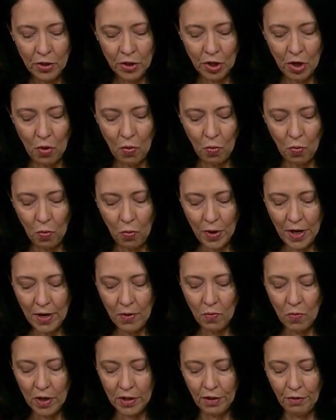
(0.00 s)
So we
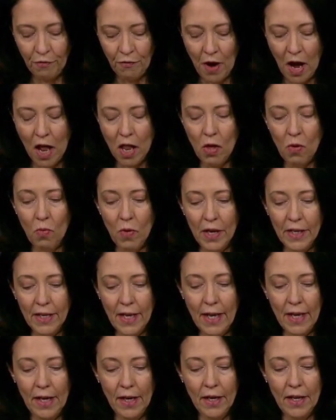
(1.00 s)
want to follow what
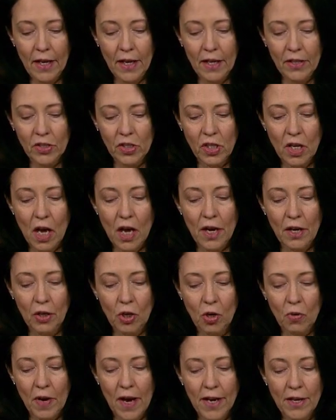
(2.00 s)
Canada has done and
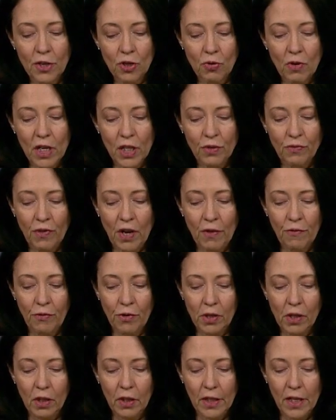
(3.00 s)
create a trust fund
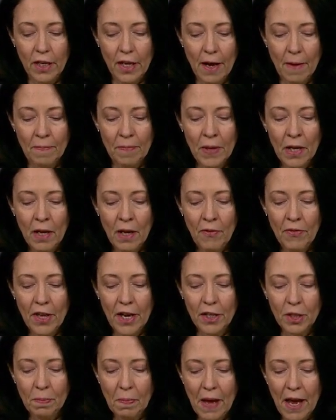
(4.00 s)
for cleanup
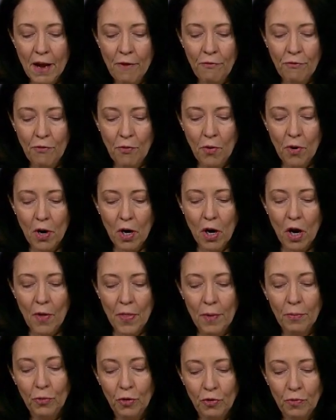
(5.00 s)
that is paid for on
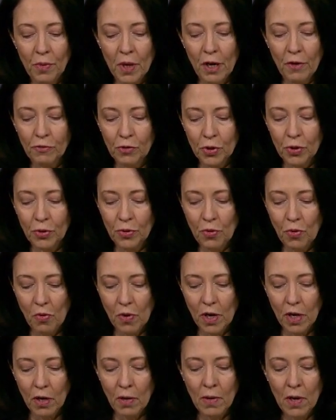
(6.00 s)
the movement of crude
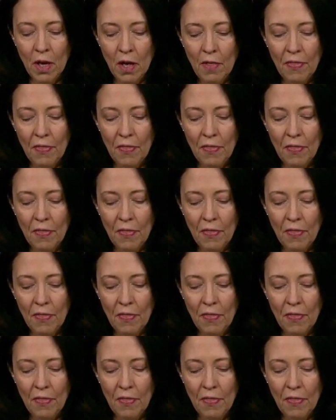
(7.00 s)
oil.